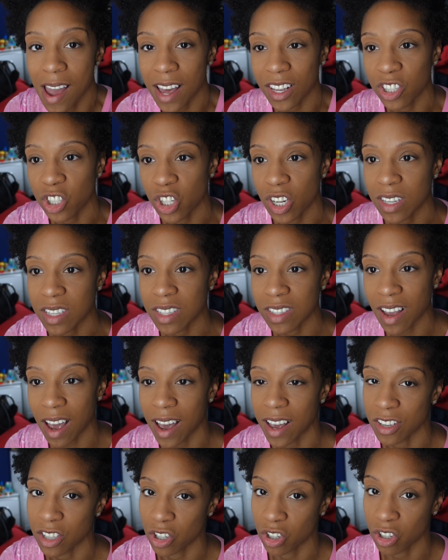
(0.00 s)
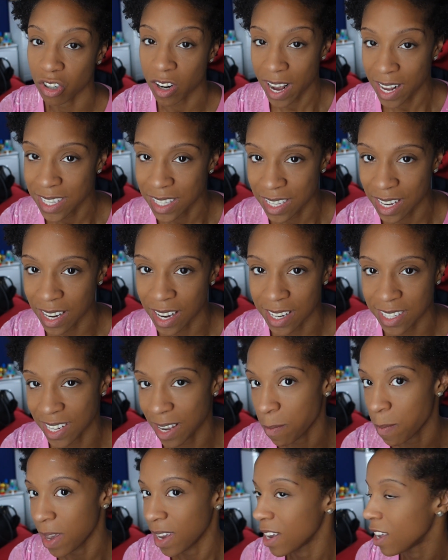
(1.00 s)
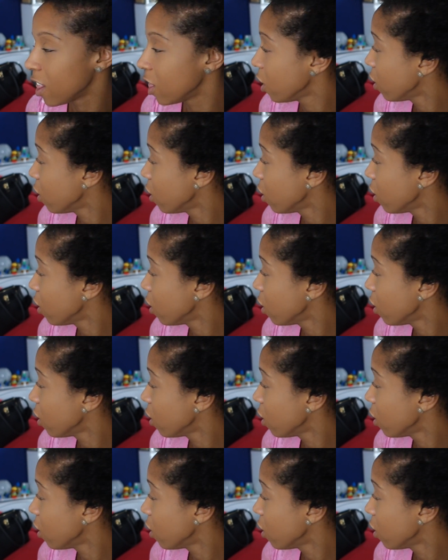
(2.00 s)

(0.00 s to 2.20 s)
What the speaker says: It's just not as drastic as I make it